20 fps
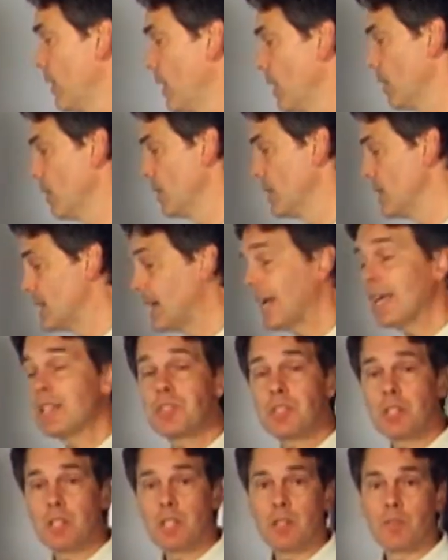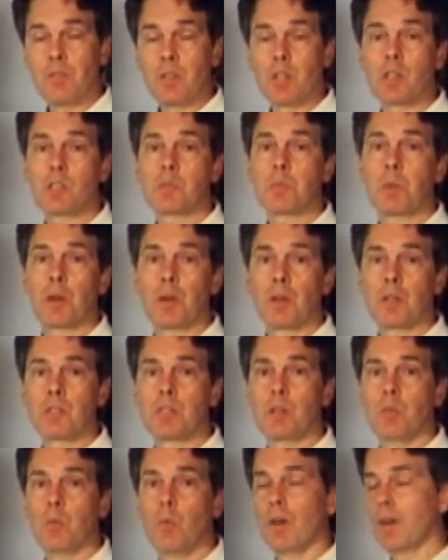their intensity of the experience
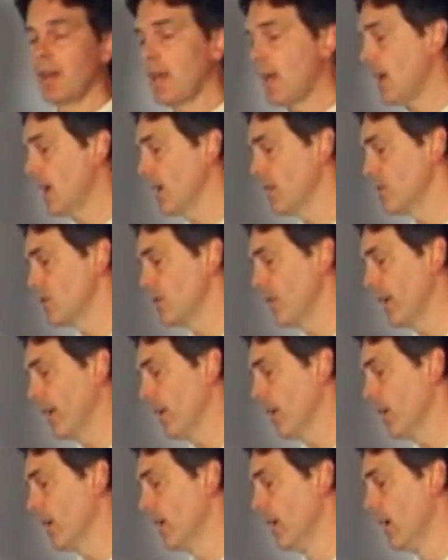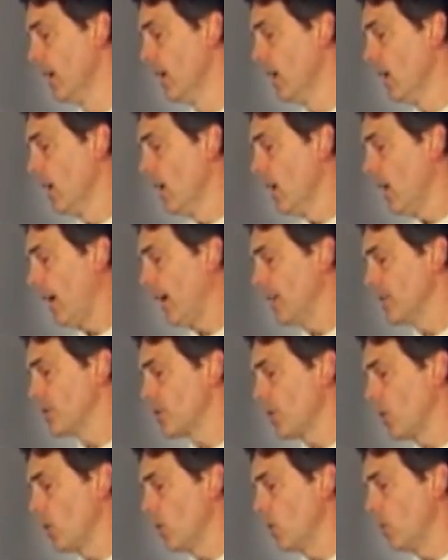that one has there. And
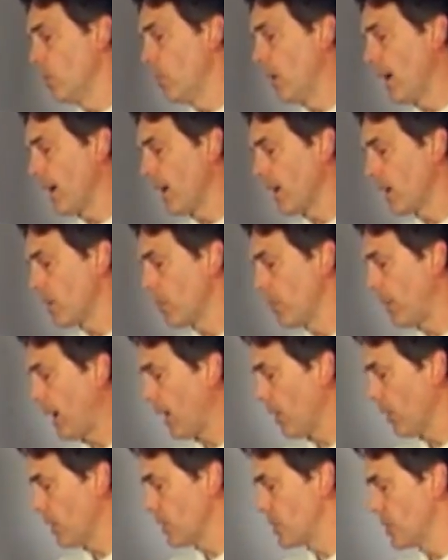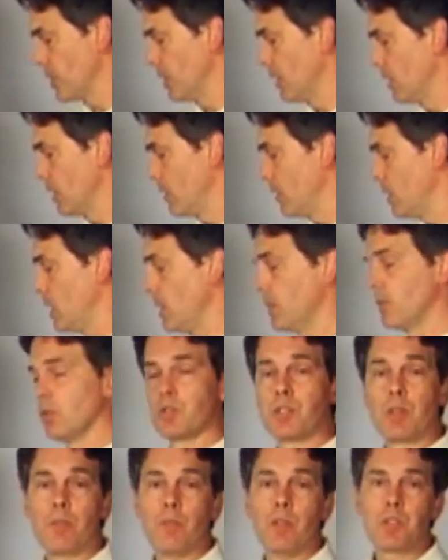so by comparison, the
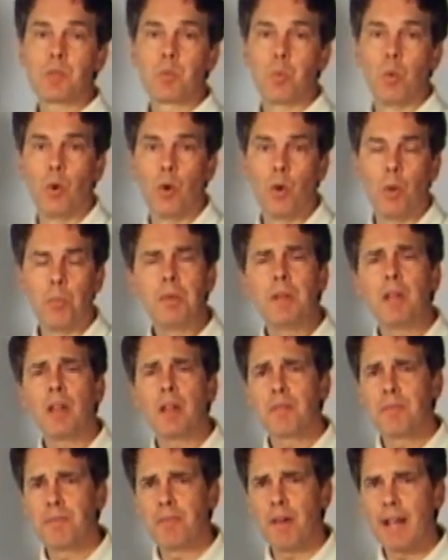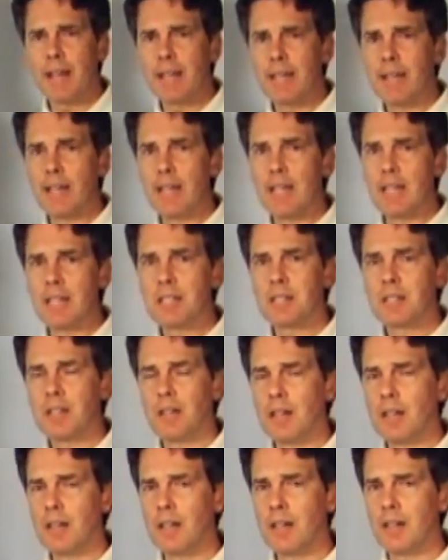evils of this world being finite
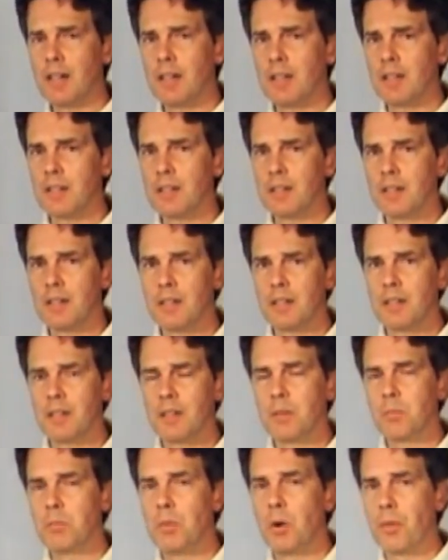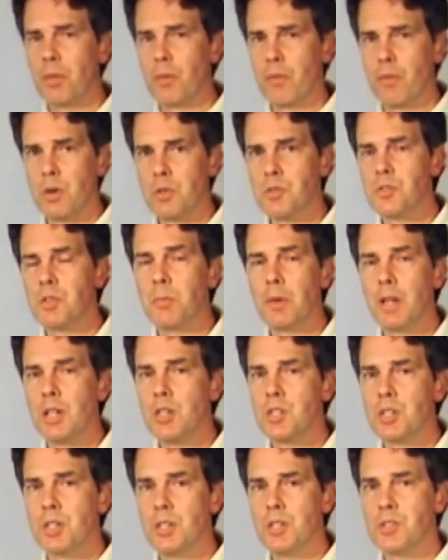in both of those
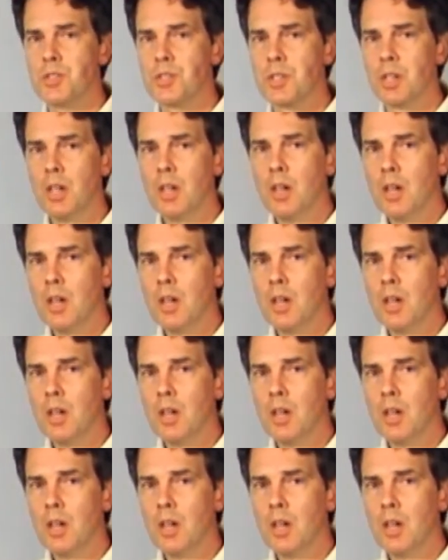dimensions,